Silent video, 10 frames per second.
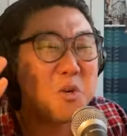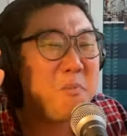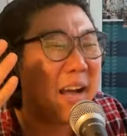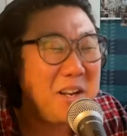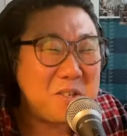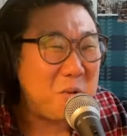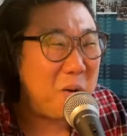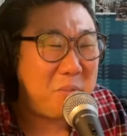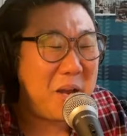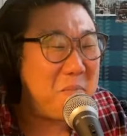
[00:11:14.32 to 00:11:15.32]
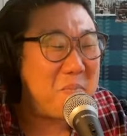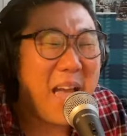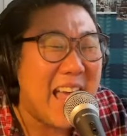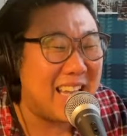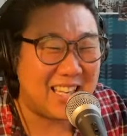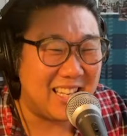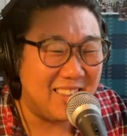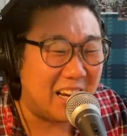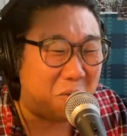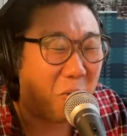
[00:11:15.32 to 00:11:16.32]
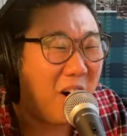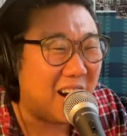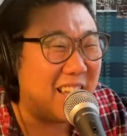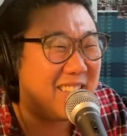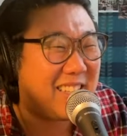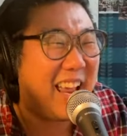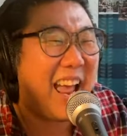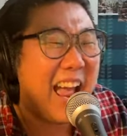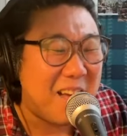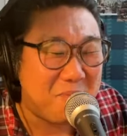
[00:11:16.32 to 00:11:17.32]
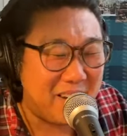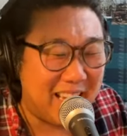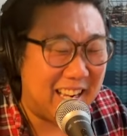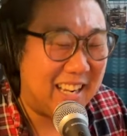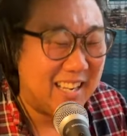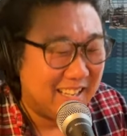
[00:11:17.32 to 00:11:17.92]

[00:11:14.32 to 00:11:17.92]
might as well be a mannequin. Like, what is happening?